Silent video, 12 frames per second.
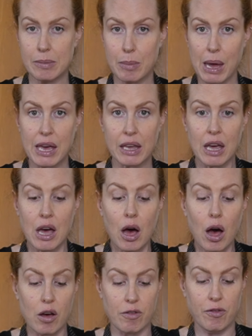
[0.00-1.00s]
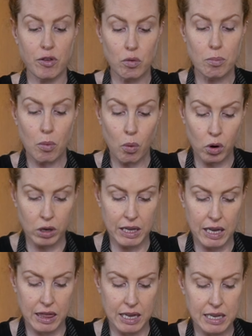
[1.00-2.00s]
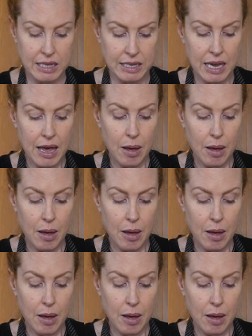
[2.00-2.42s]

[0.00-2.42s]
make a few more like this,